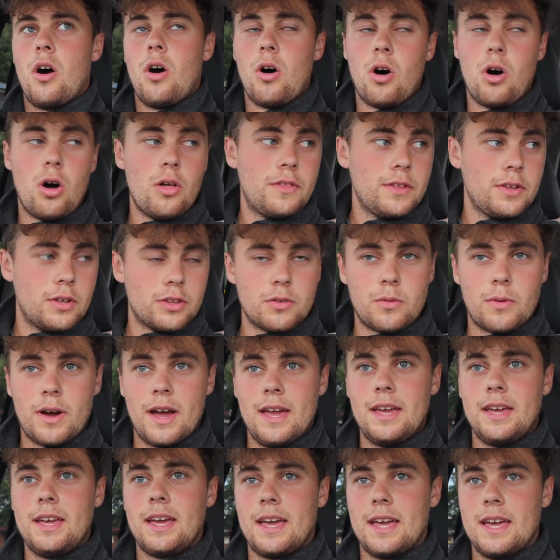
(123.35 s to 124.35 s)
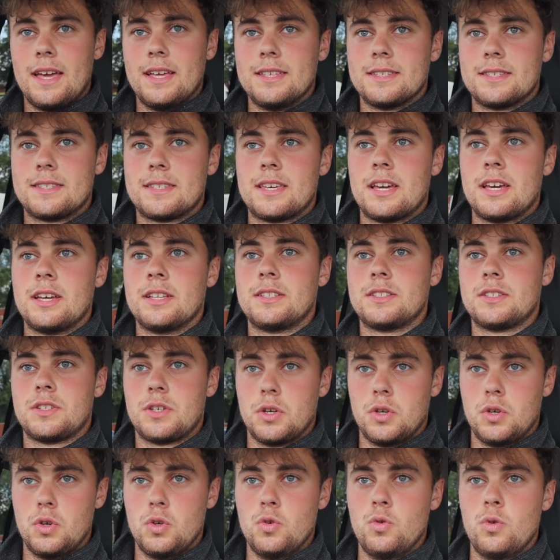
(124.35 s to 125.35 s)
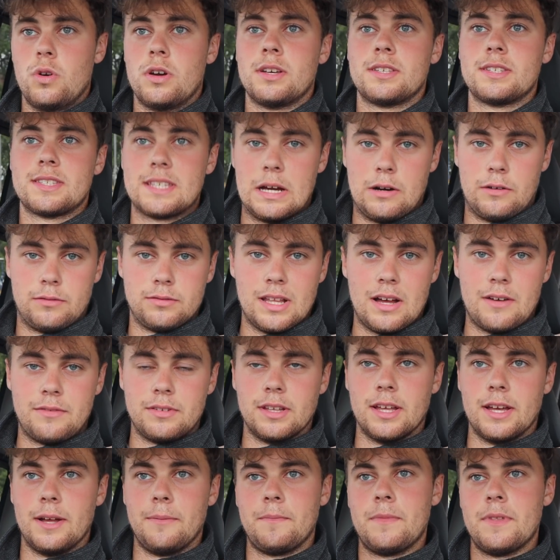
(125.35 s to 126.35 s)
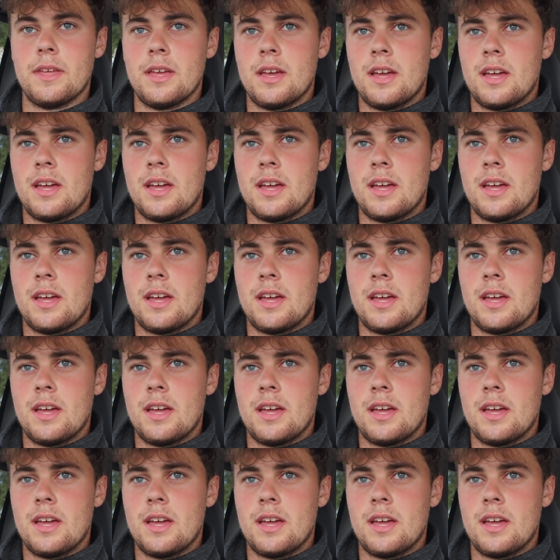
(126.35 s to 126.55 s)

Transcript: Or the other way is to self-level it.